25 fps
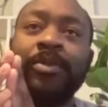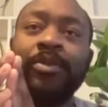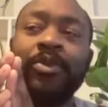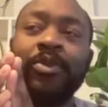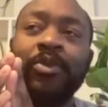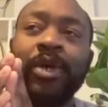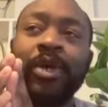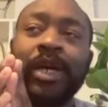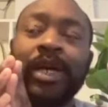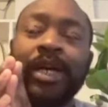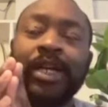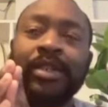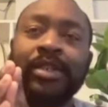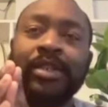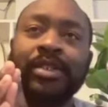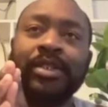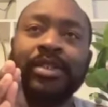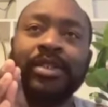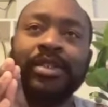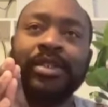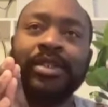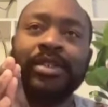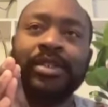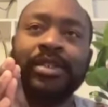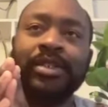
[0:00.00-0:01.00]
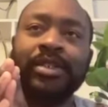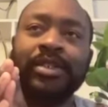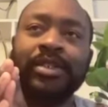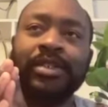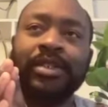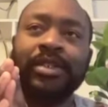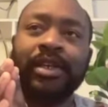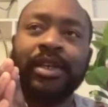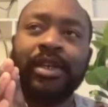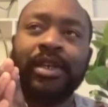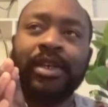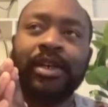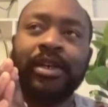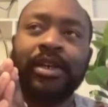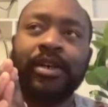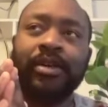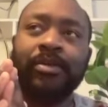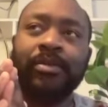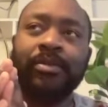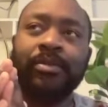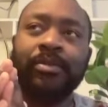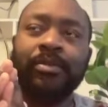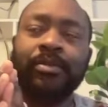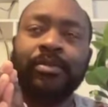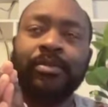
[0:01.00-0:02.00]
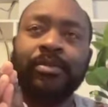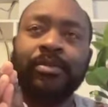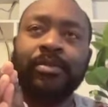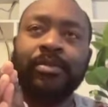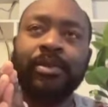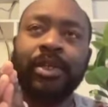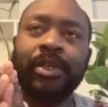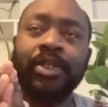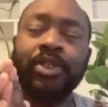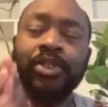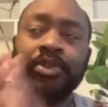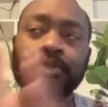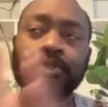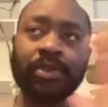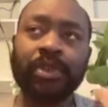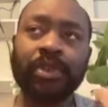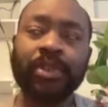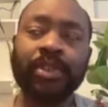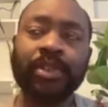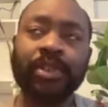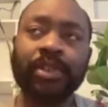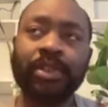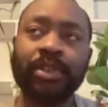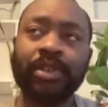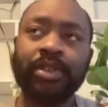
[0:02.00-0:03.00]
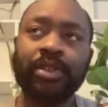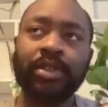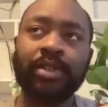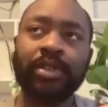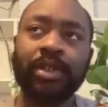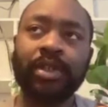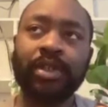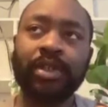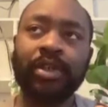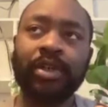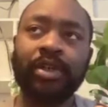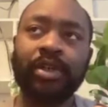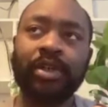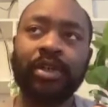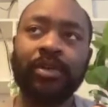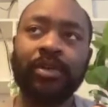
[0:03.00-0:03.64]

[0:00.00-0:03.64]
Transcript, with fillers: you had this interest, you